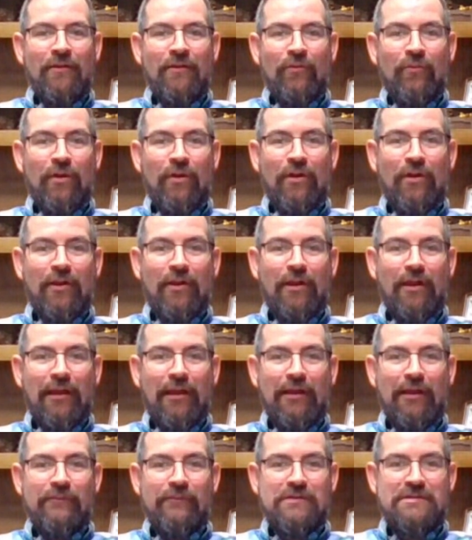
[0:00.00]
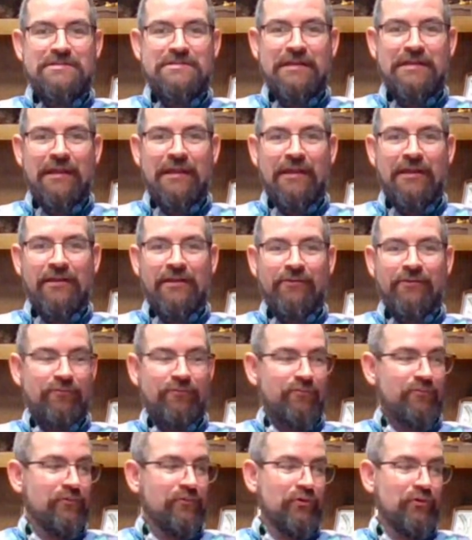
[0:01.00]
Well, I have to say
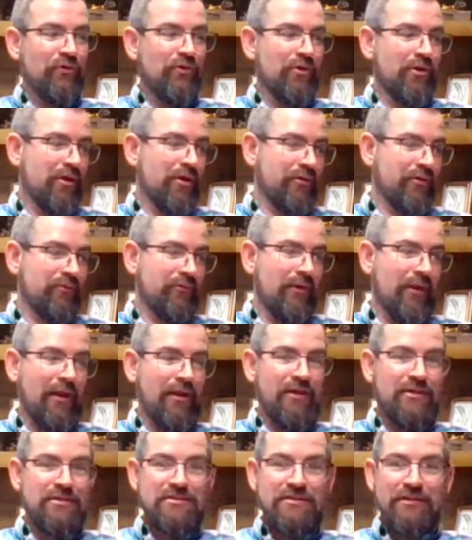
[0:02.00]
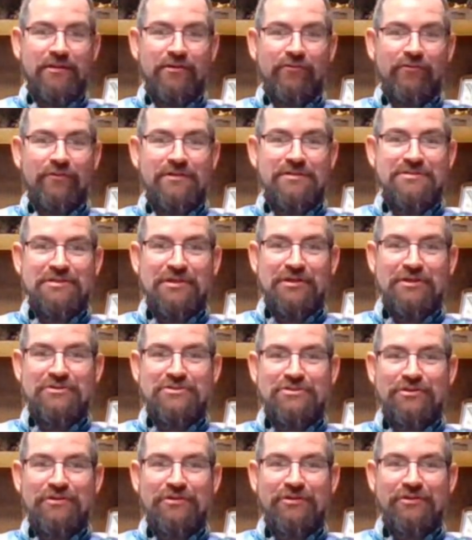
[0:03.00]
you're an excellent
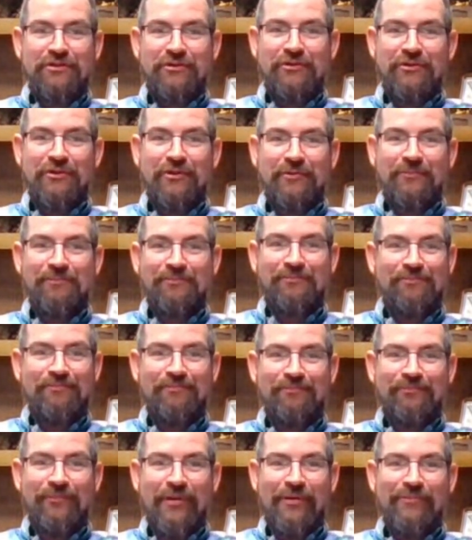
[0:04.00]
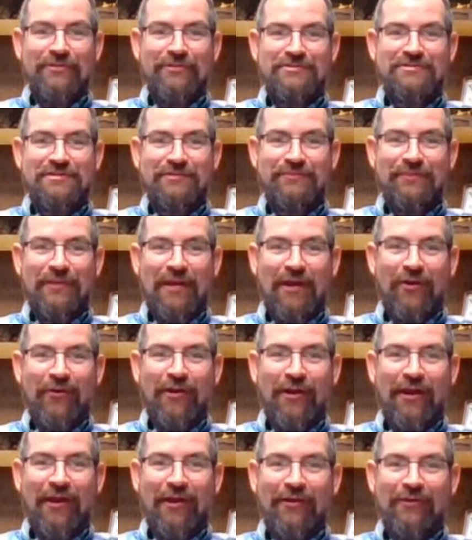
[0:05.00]
researcher. You're a publishing
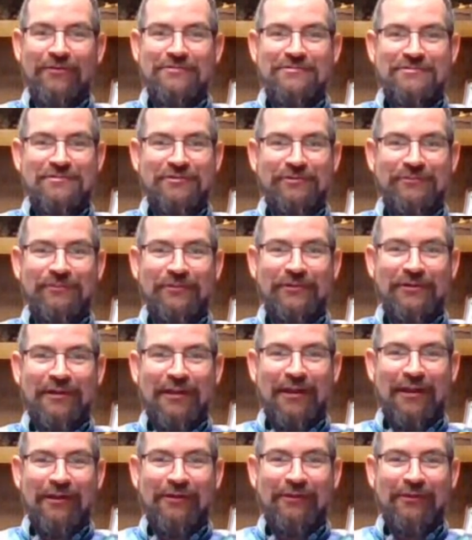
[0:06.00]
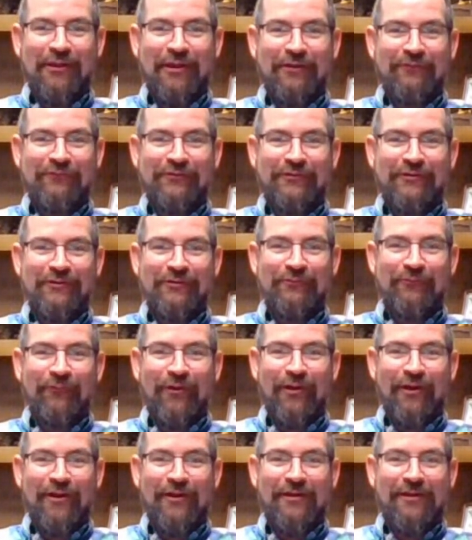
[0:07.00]
powerhouse. You're putting out a lot of good
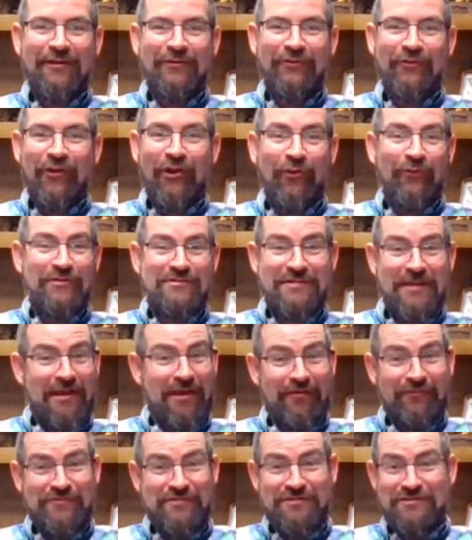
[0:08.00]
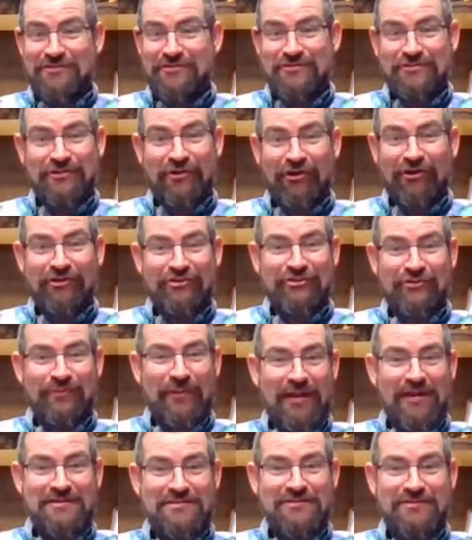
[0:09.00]
work, and you always have since you started your
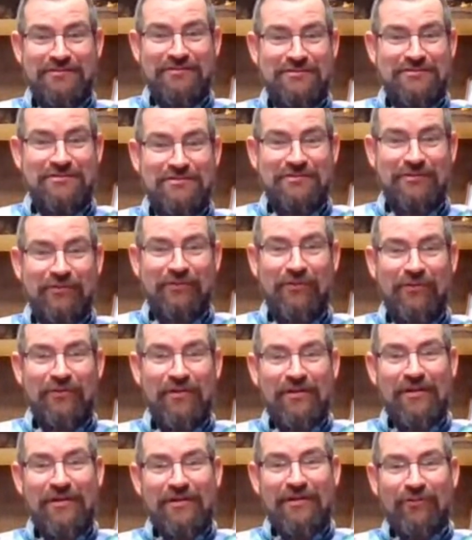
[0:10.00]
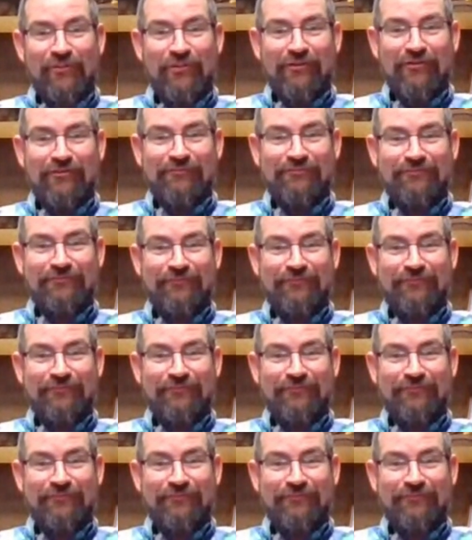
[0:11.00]
master's. So we're,